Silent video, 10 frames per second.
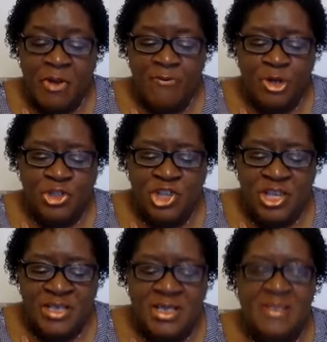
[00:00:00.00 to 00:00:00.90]
for
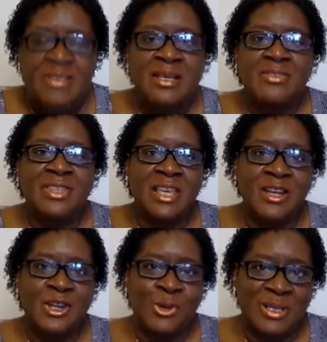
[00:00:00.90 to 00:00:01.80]
Jesus, the
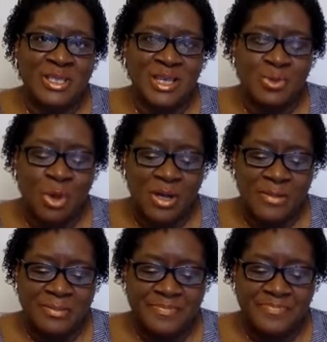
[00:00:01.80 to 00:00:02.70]
Anointed One.